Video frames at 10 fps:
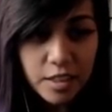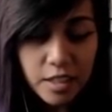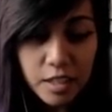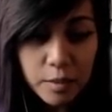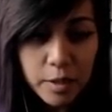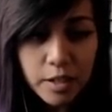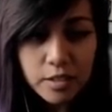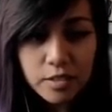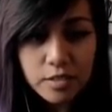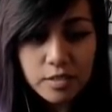the thing
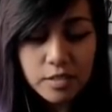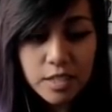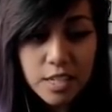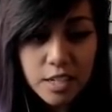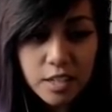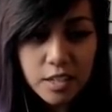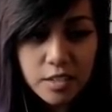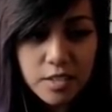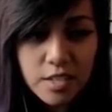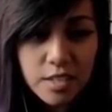about
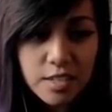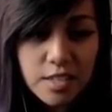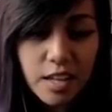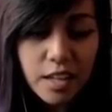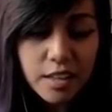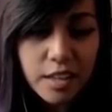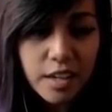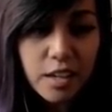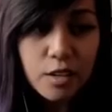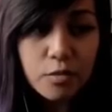heroes is that
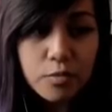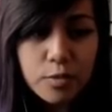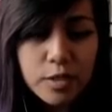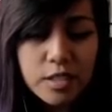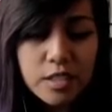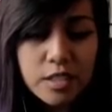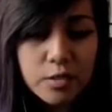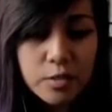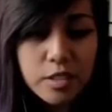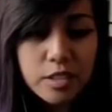they
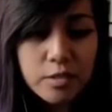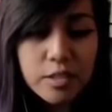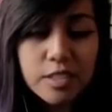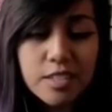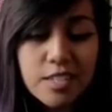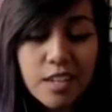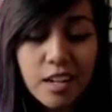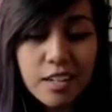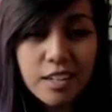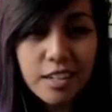really
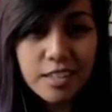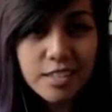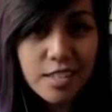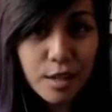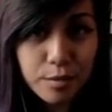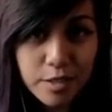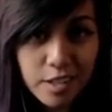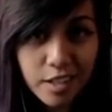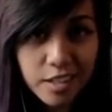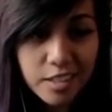suck against
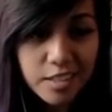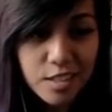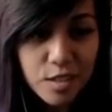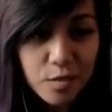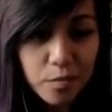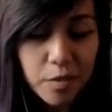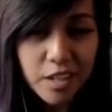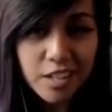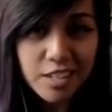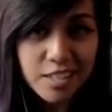Amazonists.
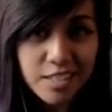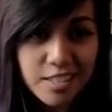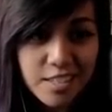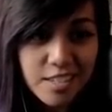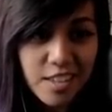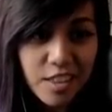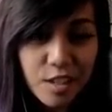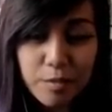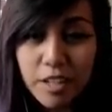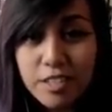Because
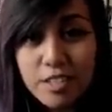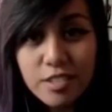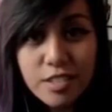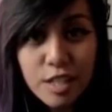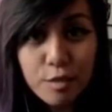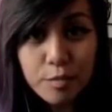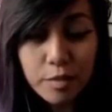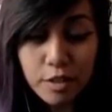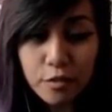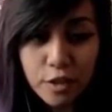their monsters
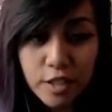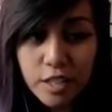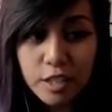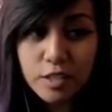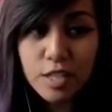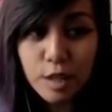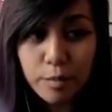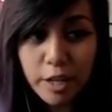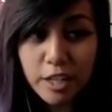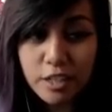if your heroes
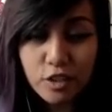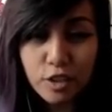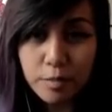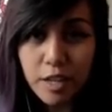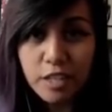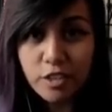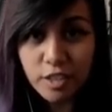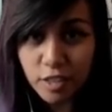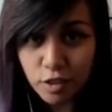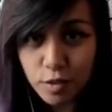get banished, your mass
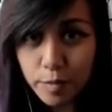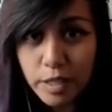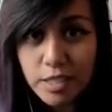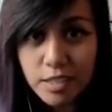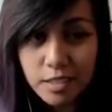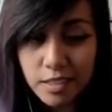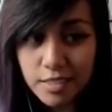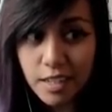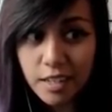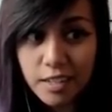change is basically
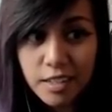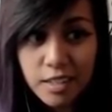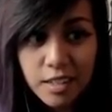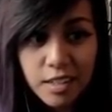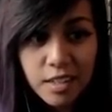dead.